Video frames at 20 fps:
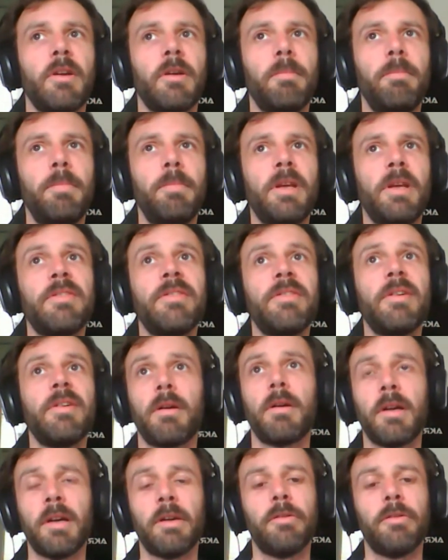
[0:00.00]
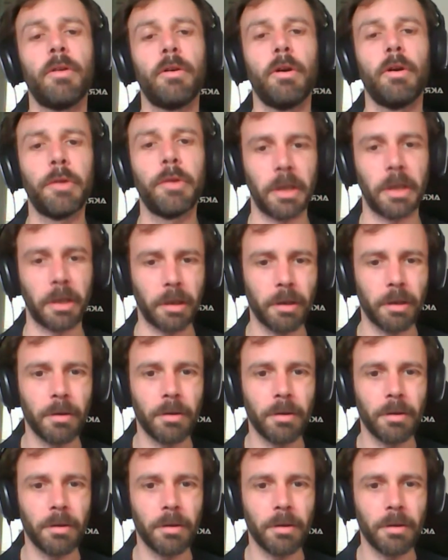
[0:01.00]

PSR and autoloading.